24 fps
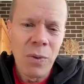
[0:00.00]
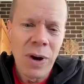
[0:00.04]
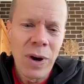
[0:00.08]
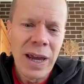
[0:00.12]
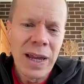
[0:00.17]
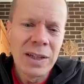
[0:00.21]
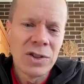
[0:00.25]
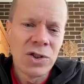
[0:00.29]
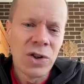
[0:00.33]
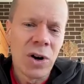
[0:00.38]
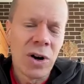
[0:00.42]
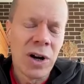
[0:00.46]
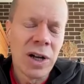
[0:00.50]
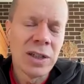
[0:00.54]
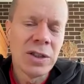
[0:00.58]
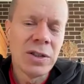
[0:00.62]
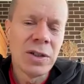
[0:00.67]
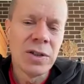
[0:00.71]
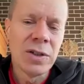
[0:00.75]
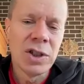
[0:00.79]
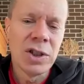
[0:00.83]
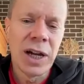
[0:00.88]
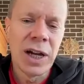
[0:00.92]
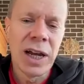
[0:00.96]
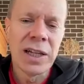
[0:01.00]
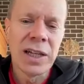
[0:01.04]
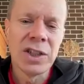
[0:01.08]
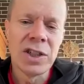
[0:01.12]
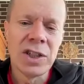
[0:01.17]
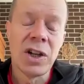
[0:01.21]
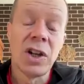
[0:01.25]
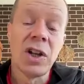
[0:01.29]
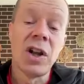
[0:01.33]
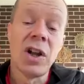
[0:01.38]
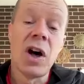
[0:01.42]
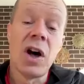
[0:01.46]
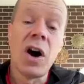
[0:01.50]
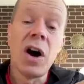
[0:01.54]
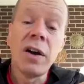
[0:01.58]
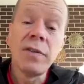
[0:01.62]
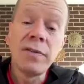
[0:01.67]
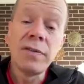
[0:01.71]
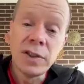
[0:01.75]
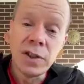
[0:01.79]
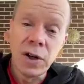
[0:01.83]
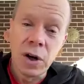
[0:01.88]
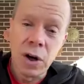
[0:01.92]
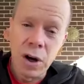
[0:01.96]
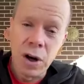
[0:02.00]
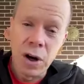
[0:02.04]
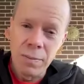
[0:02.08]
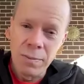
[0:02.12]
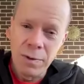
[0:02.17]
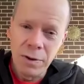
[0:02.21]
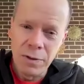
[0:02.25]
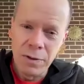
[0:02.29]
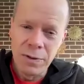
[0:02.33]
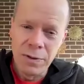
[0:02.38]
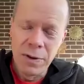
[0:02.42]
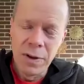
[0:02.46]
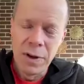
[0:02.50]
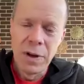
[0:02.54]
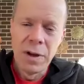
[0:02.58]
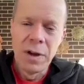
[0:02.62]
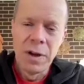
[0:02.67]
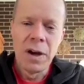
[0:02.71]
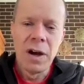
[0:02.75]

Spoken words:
we're trying to change a lifetime of